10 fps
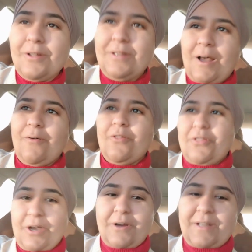now
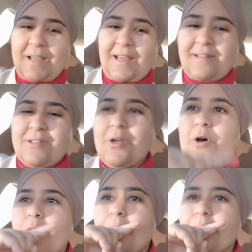their case
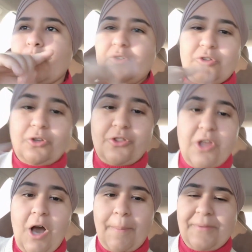was told
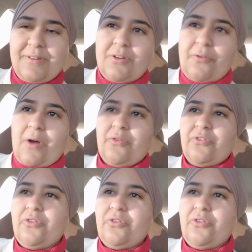the opposite of ours.